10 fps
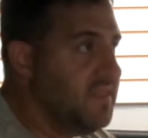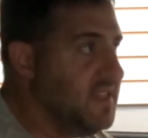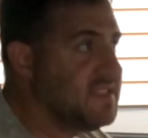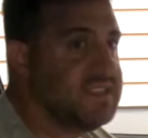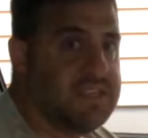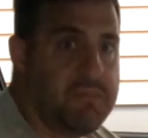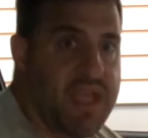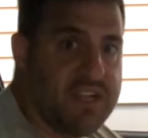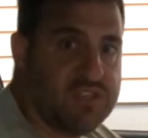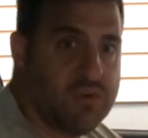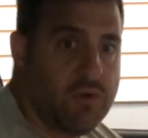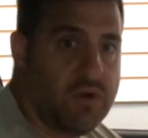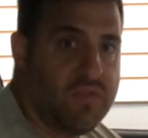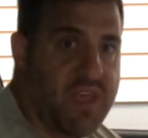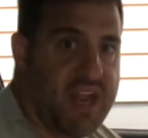This is to make
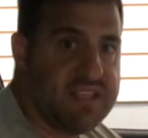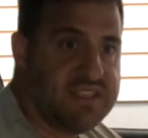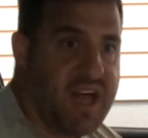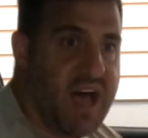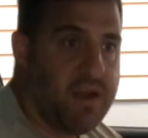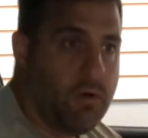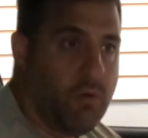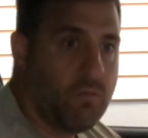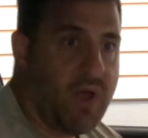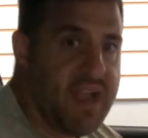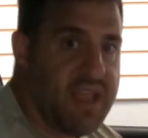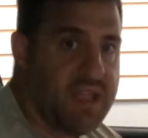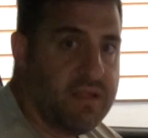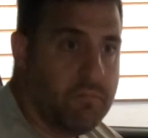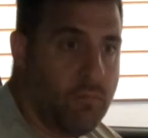sure that it's not
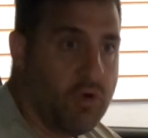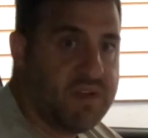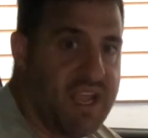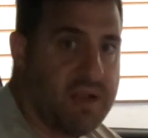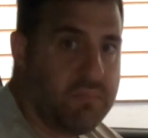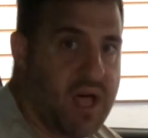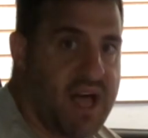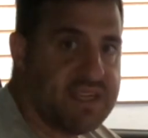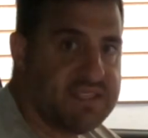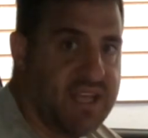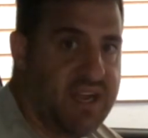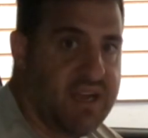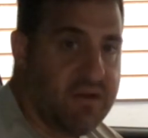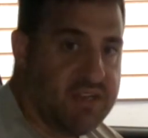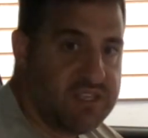writing more data blocks than it
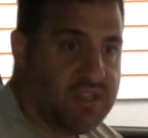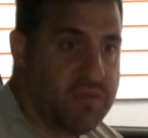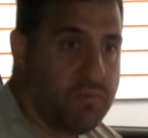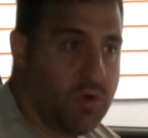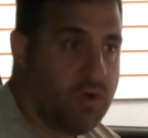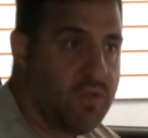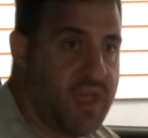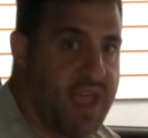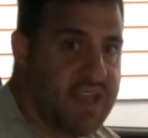initially pulled,